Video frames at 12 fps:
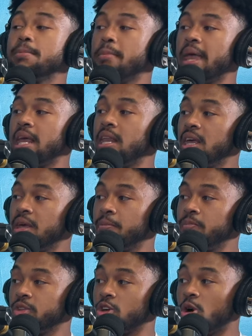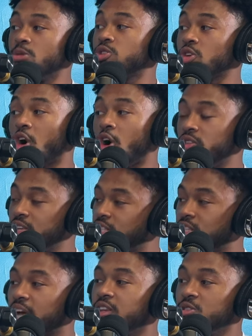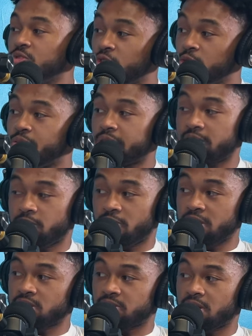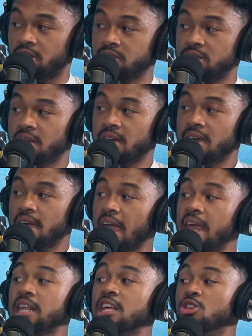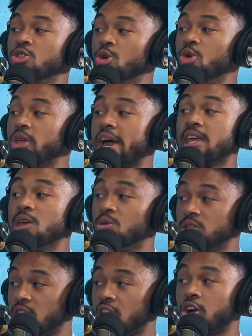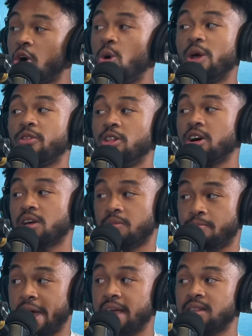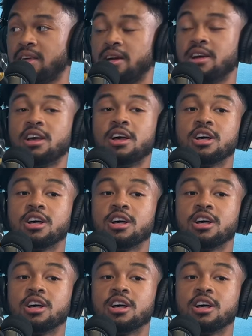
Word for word: made him go to all these Chinese food restaurants, and he knew that he was gonna go and look back there.